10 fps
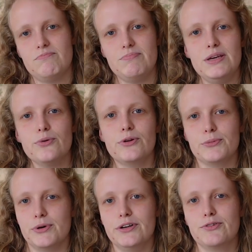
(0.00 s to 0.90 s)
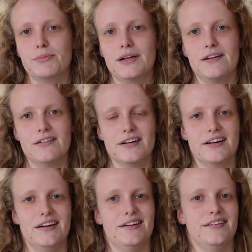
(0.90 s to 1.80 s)
be on your body for a bit
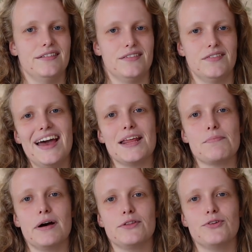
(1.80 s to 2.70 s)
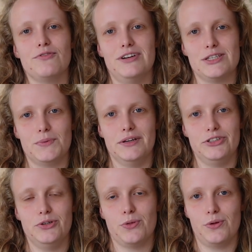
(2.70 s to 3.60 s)
longer and it might not fit as well
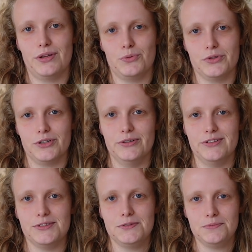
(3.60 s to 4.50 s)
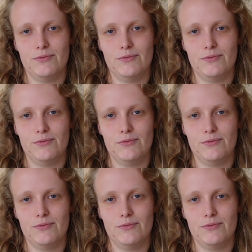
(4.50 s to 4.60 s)
as you thought it was going to.